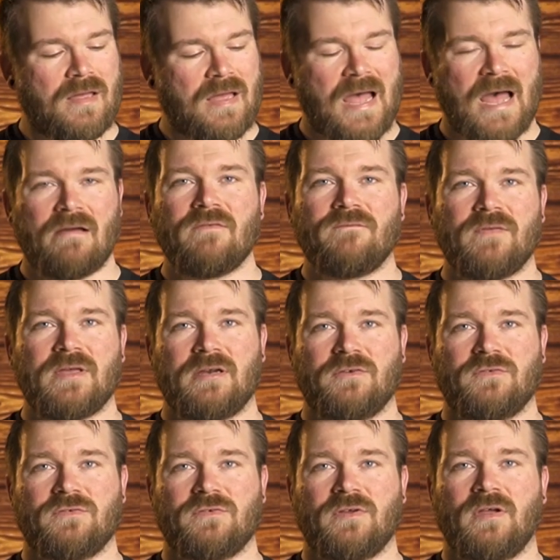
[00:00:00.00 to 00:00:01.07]
how to
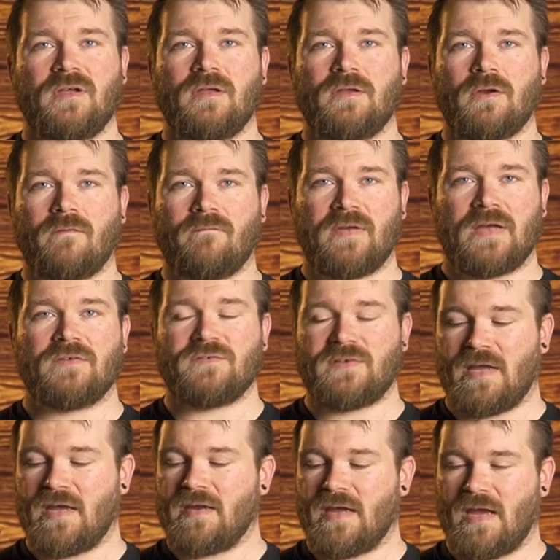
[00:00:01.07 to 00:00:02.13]
finish your veg
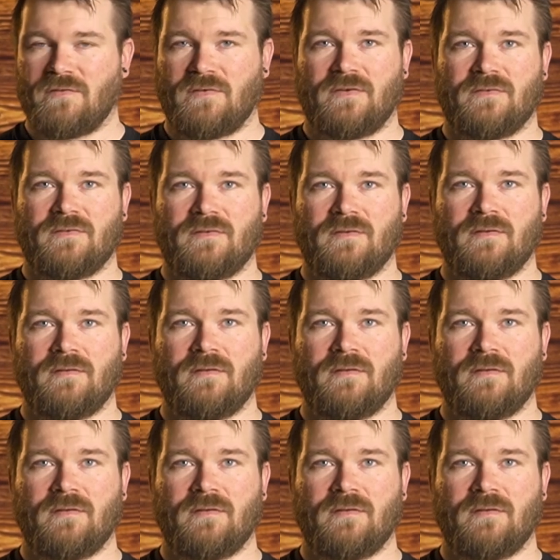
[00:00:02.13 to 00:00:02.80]
tan edges